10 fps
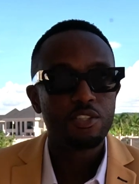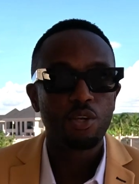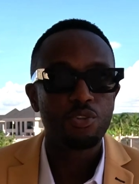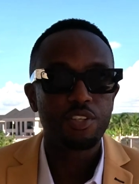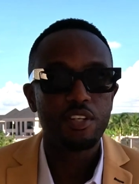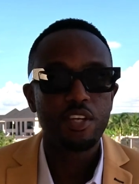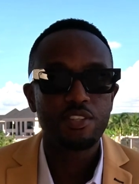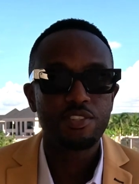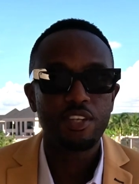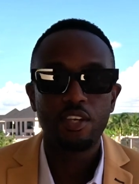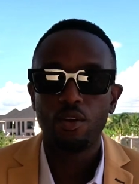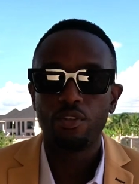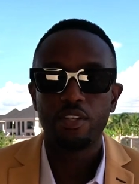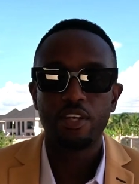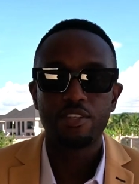to go to the next city or
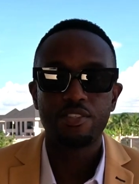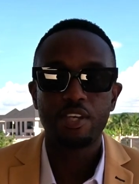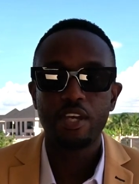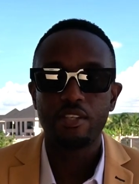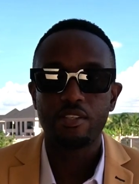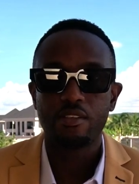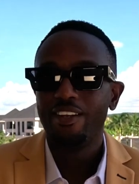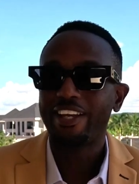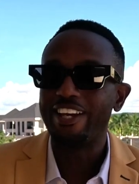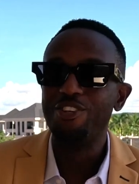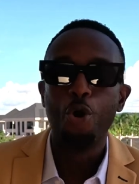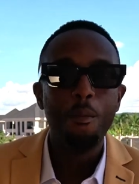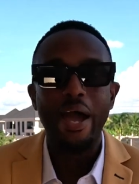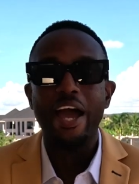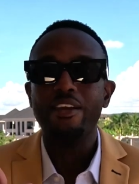the next state. Like a
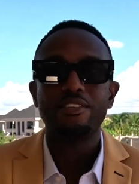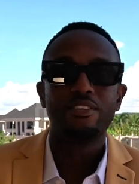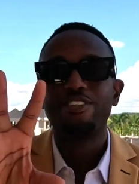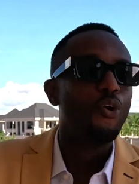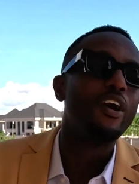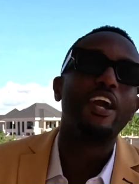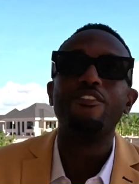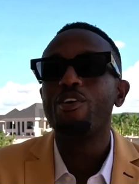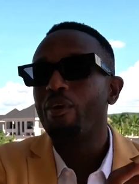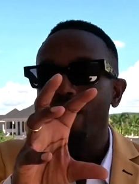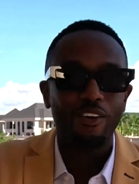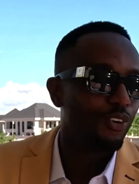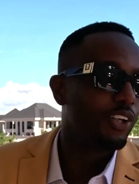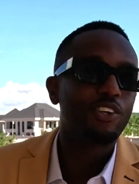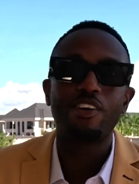nomad, going everywhere,
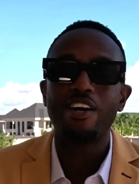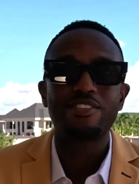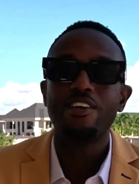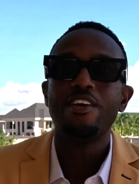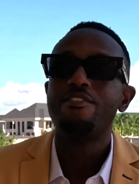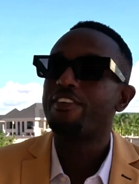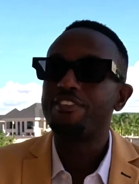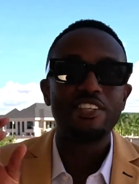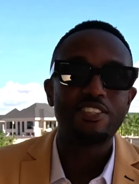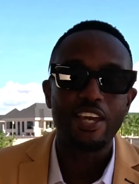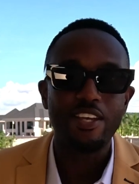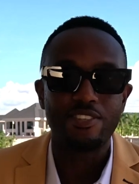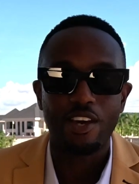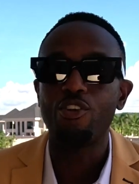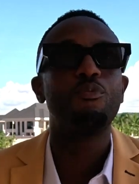all across 50
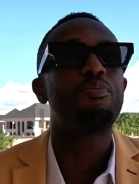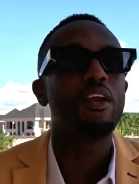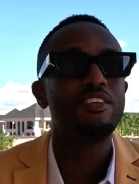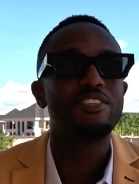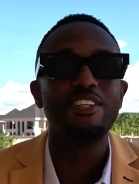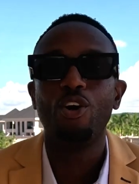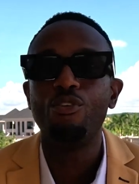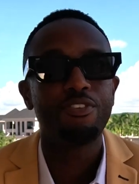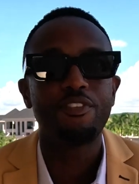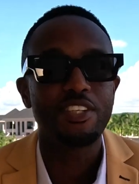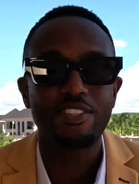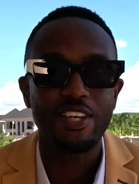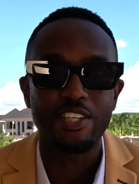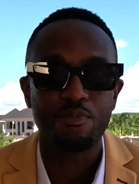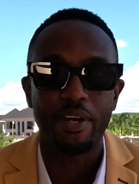states. I would have probably seen all 50
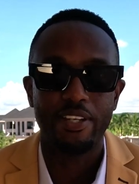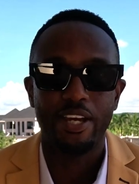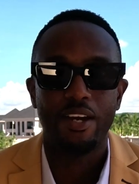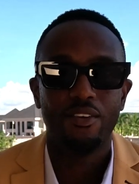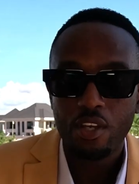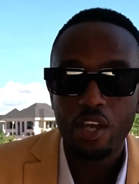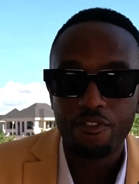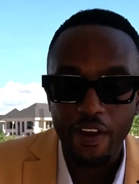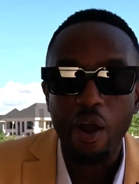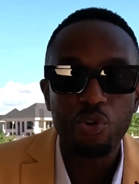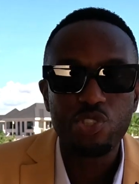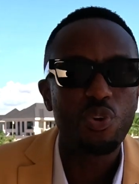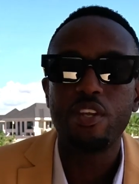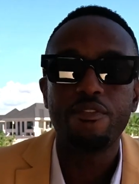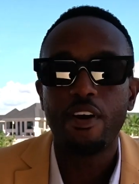states by now if I was
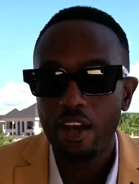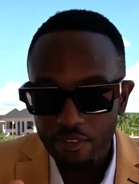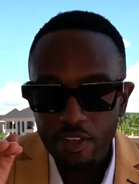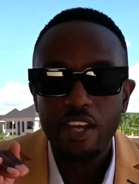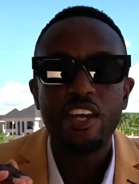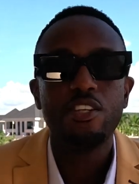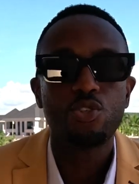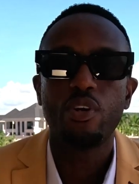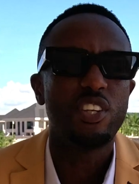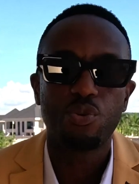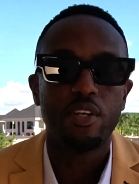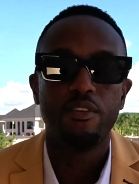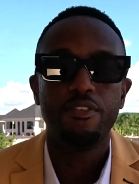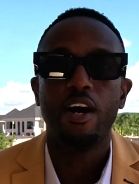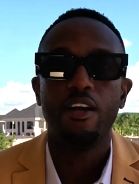25 in
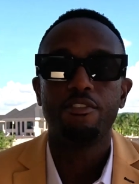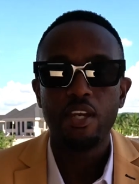2025.